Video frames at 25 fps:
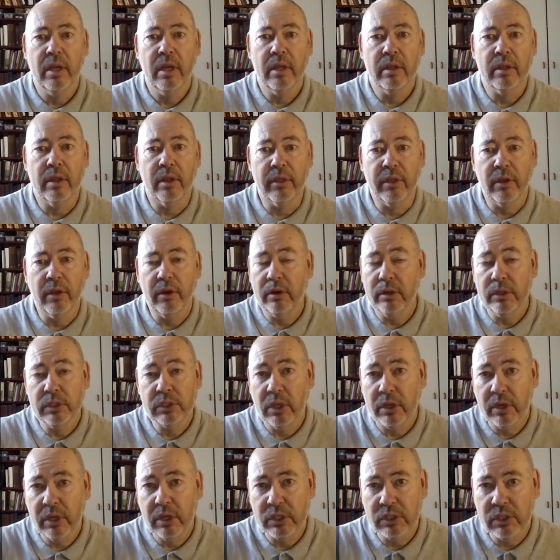The third
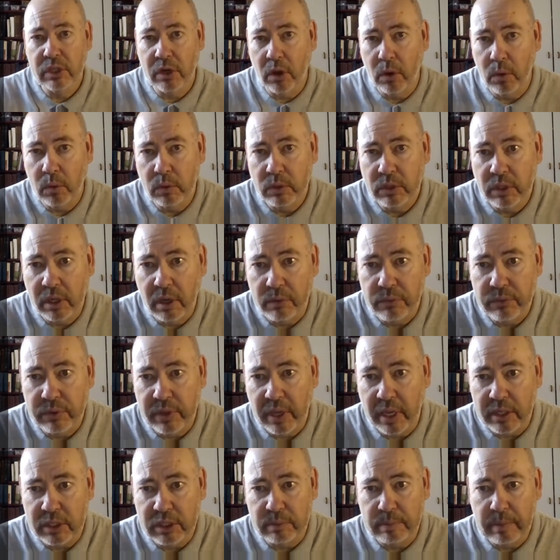son isn't old enough
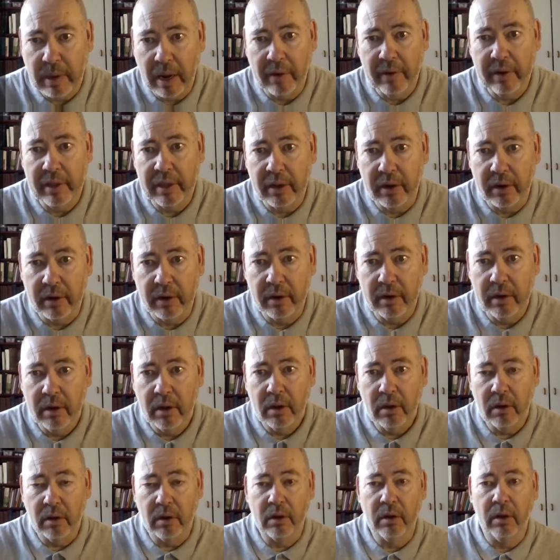yet to marry her
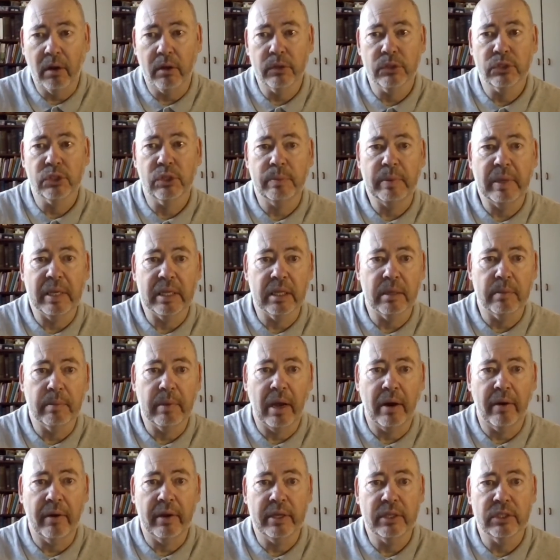or consummate the
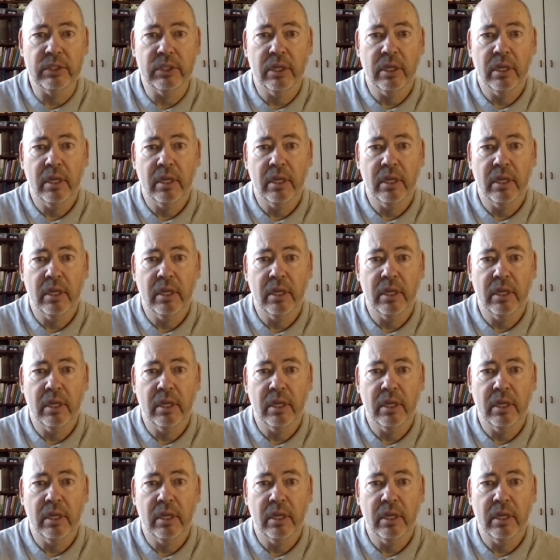marriage